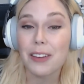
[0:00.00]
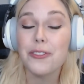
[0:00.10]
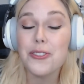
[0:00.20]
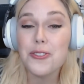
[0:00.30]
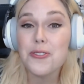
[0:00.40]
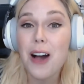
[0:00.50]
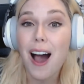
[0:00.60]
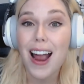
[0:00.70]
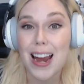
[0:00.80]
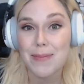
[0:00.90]
If you
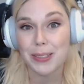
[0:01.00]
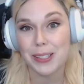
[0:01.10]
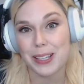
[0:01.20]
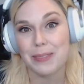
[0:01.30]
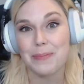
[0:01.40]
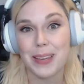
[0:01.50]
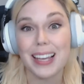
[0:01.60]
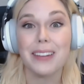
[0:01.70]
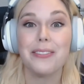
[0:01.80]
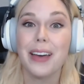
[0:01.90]
are able to
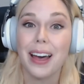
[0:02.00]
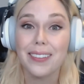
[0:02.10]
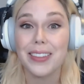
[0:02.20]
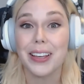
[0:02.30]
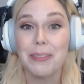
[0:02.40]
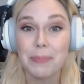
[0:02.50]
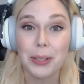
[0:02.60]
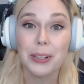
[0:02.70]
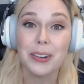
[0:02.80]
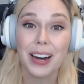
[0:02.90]
compete, if you have the
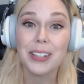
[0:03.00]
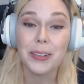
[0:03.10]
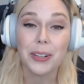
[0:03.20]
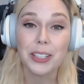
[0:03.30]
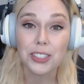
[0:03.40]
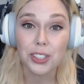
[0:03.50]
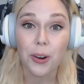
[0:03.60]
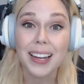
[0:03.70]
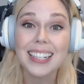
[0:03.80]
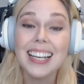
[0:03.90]
computer and you want to
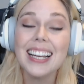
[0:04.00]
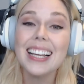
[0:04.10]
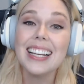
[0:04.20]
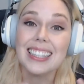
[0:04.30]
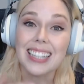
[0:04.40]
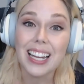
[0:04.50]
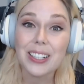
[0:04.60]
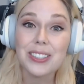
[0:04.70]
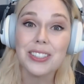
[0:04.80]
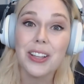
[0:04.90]
join, let
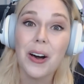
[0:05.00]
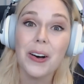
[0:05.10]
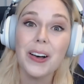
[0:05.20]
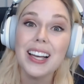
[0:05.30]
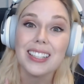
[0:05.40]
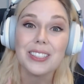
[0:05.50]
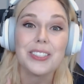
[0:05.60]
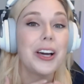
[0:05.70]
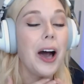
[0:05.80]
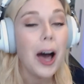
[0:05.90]
us know.
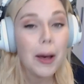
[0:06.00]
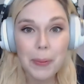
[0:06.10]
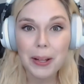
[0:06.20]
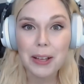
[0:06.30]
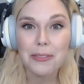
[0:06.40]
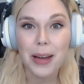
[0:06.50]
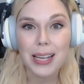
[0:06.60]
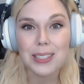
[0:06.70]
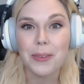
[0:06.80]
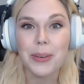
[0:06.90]
There's a couple of
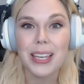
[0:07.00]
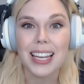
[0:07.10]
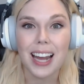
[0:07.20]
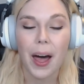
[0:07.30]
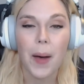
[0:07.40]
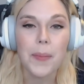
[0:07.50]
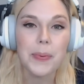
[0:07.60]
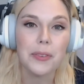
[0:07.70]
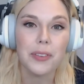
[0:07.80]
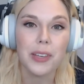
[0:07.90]
ways that we can help
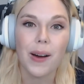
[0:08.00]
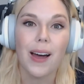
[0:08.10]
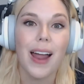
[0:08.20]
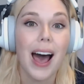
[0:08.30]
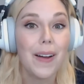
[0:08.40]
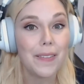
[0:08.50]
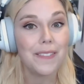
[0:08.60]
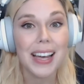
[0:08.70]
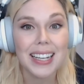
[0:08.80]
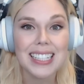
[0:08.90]
you figure out how to
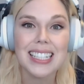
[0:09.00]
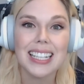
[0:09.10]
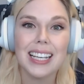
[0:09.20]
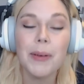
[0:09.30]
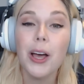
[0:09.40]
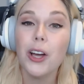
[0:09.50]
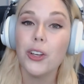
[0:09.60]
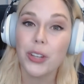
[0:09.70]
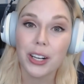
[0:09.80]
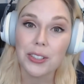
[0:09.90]
find a team,
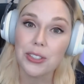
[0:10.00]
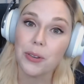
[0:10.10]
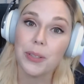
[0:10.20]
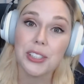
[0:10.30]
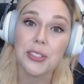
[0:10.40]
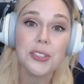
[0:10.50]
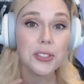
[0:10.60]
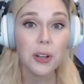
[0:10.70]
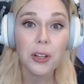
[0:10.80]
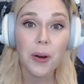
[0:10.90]
you can also reach
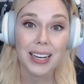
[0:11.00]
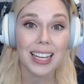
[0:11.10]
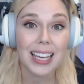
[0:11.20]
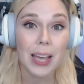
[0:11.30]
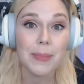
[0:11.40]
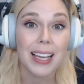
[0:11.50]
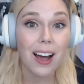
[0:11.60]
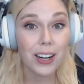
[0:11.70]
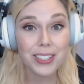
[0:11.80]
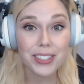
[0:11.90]
solo in a game like
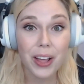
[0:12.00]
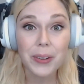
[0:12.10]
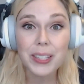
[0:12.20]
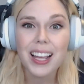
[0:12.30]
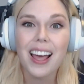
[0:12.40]
Hearthstone.